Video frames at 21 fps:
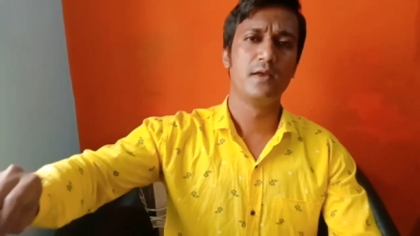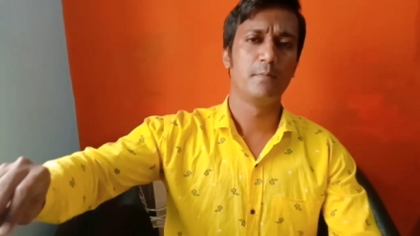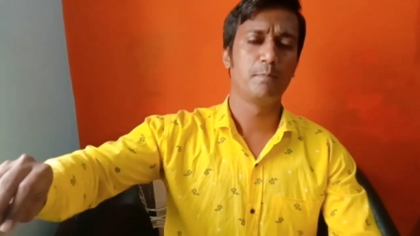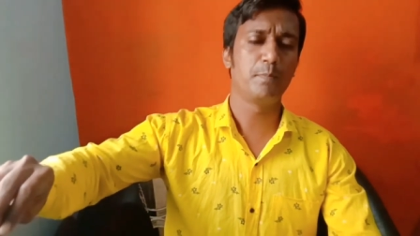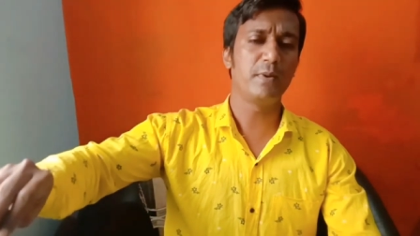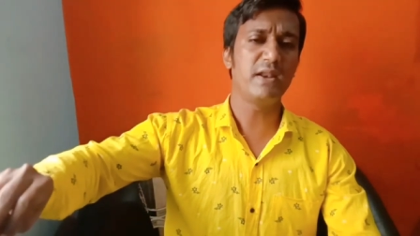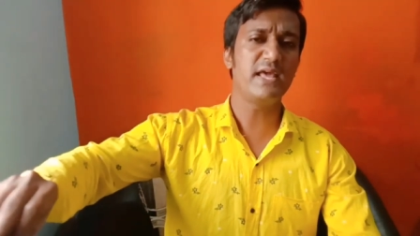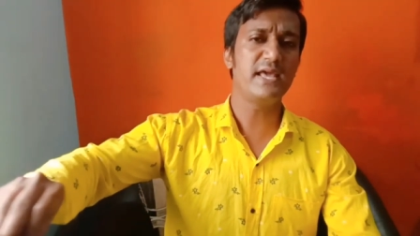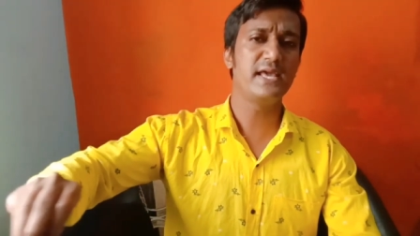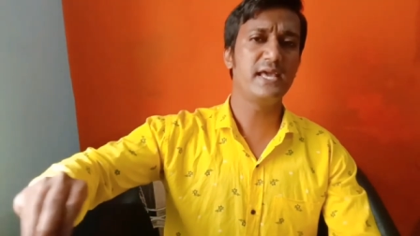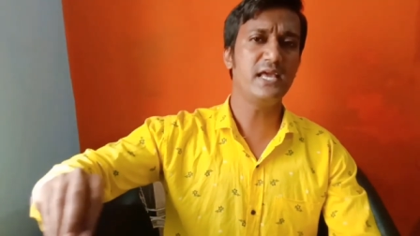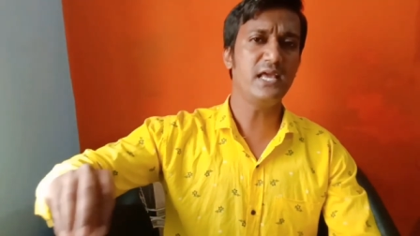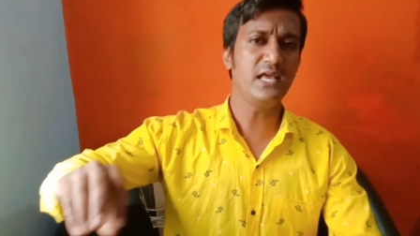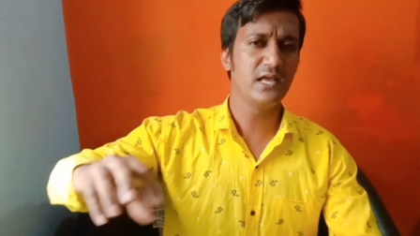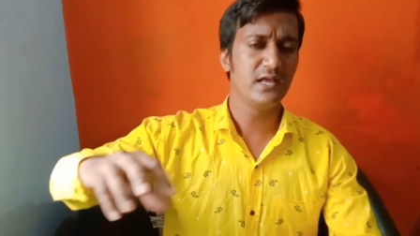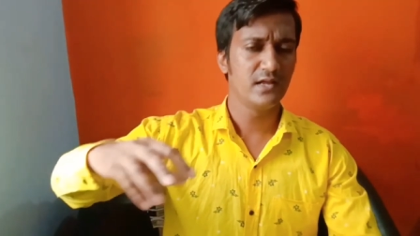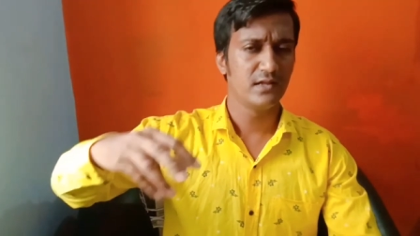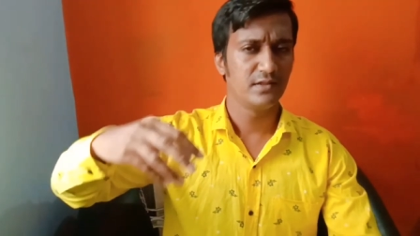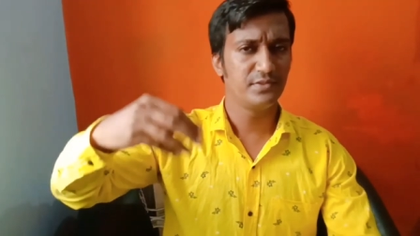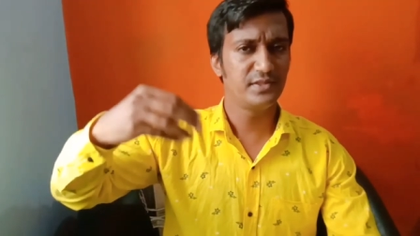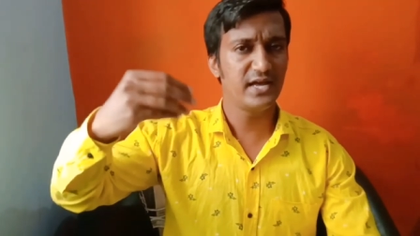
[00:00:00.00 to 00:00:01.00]
play
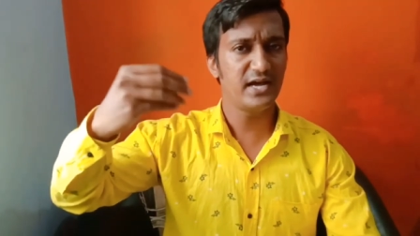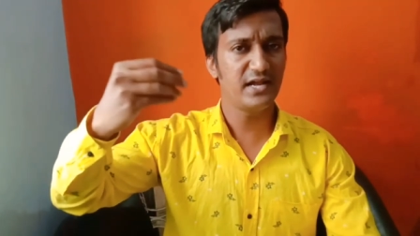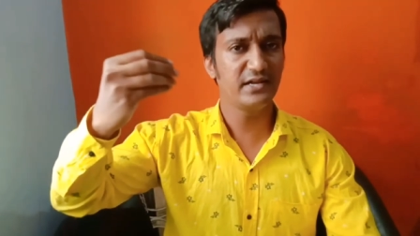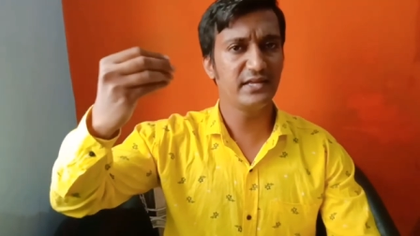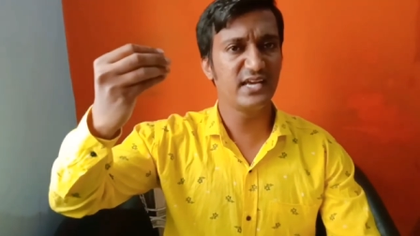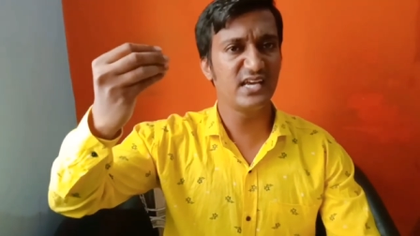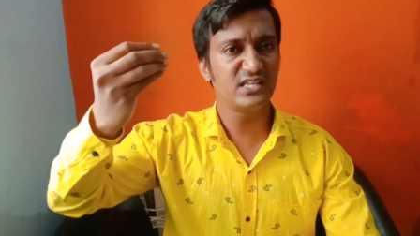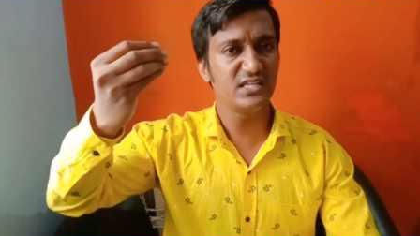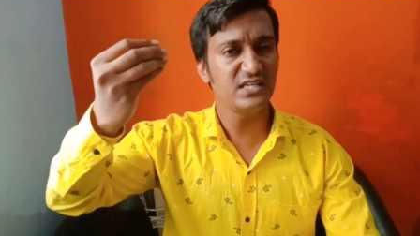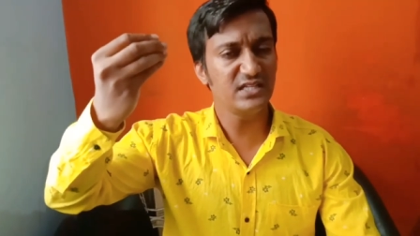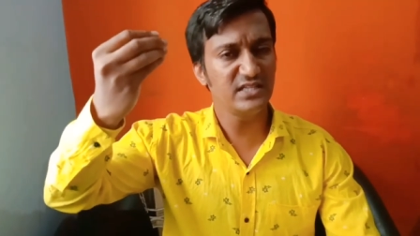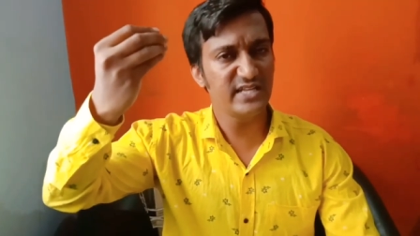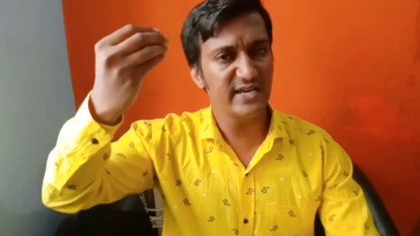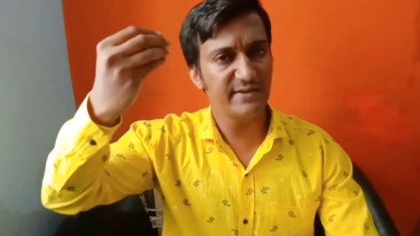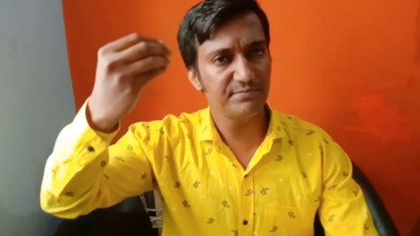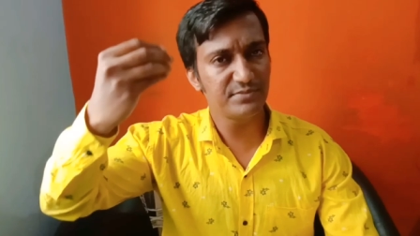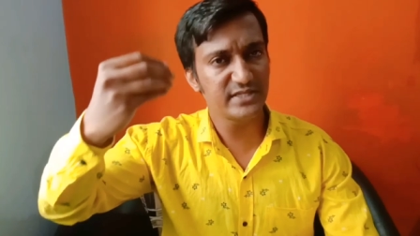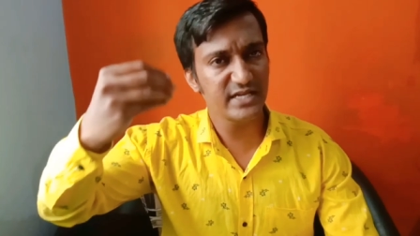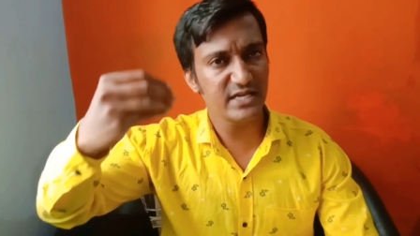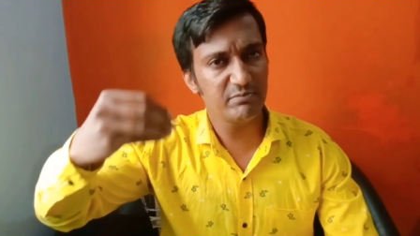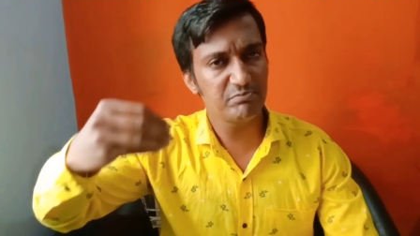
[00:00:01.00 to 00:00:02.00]
they are getting
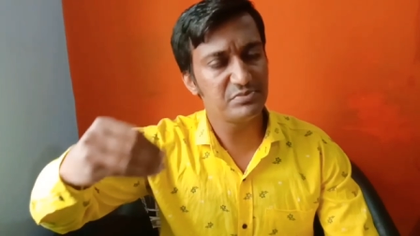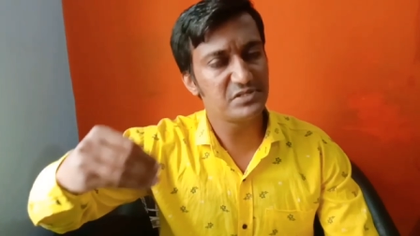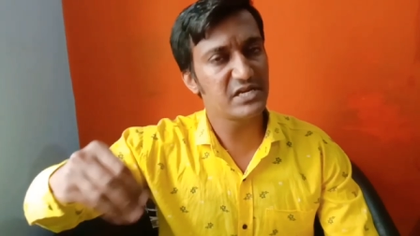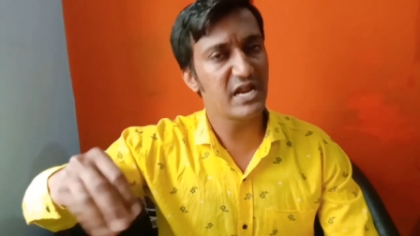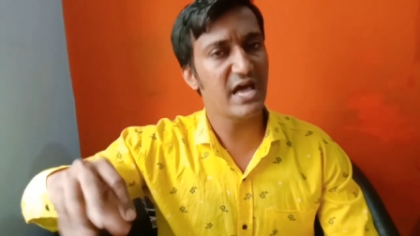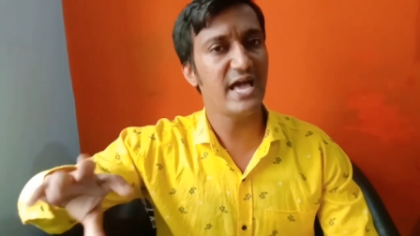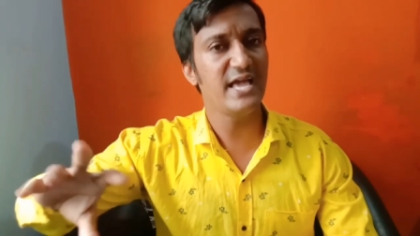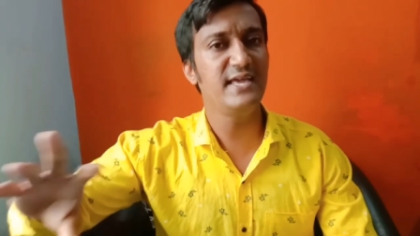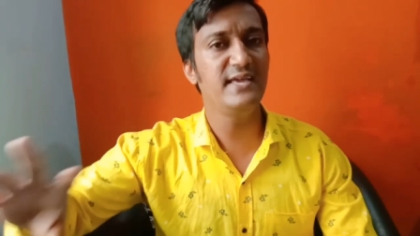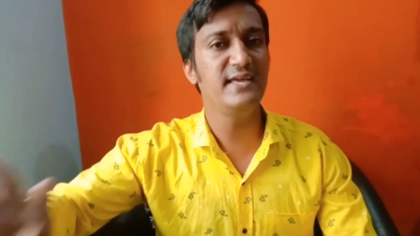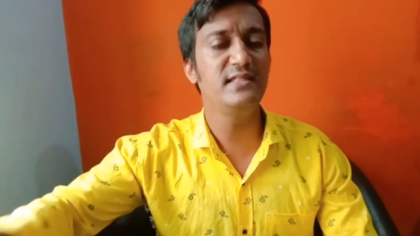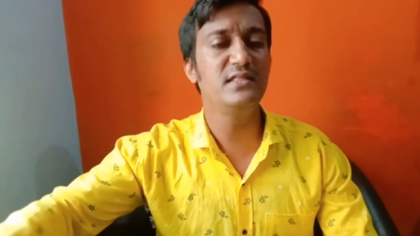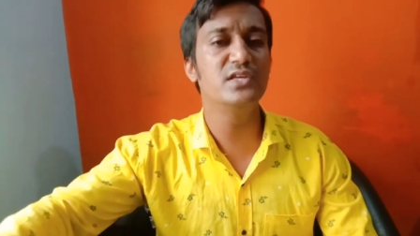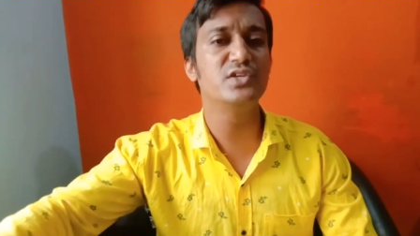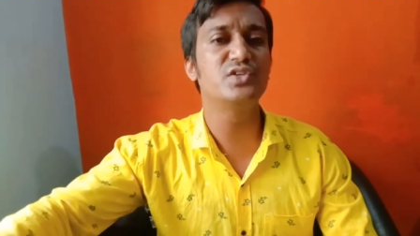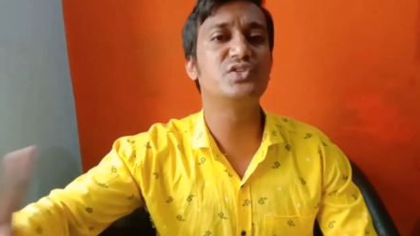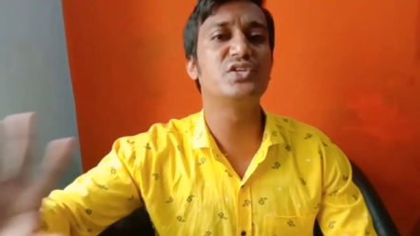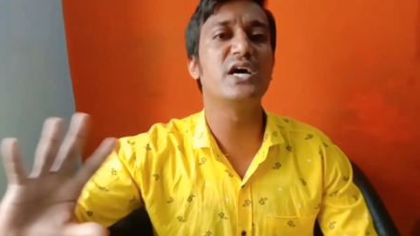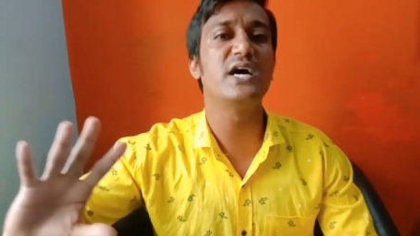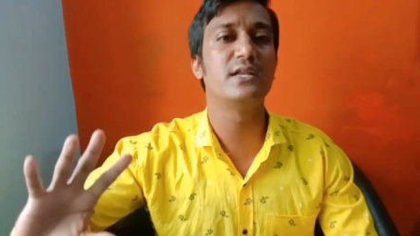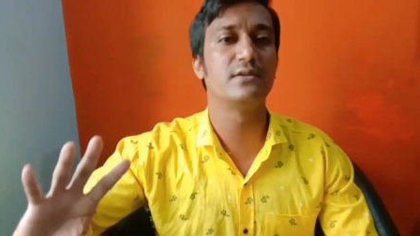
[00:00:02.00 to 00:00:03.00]
themselves dry in the
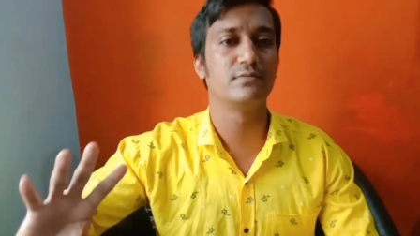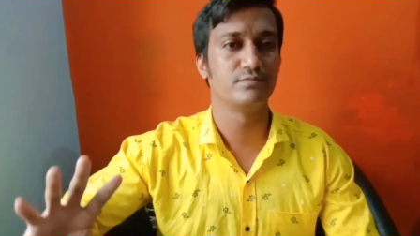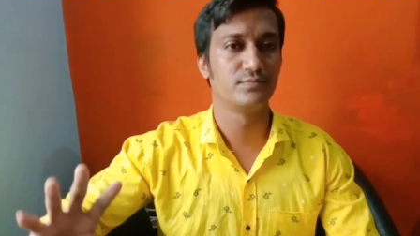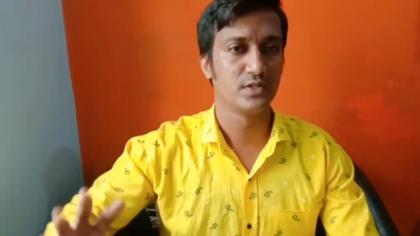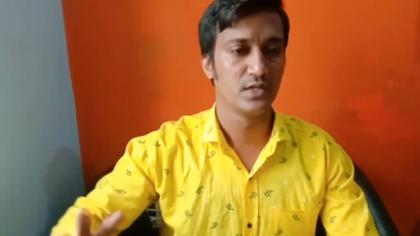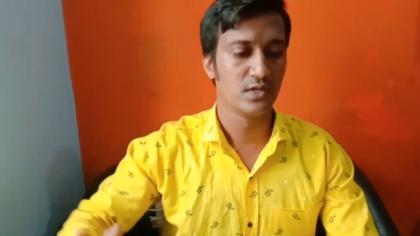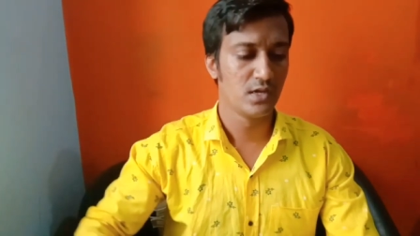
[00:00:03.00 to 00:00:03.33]
sun